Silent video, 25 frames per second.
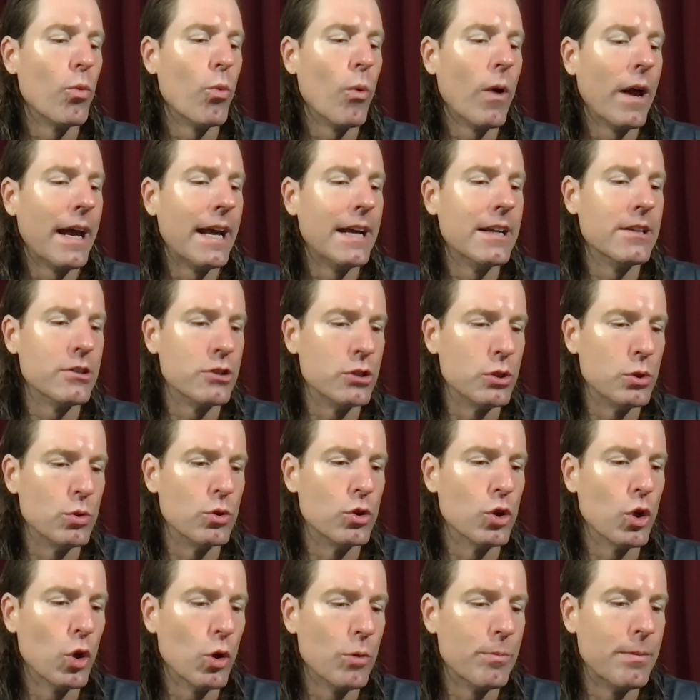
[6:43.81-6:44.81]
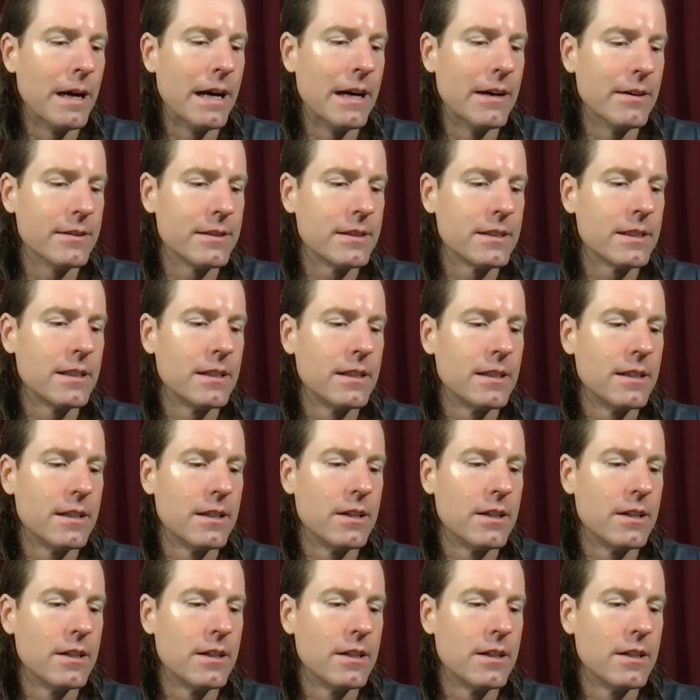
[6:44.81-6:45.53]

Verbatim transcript: way to go about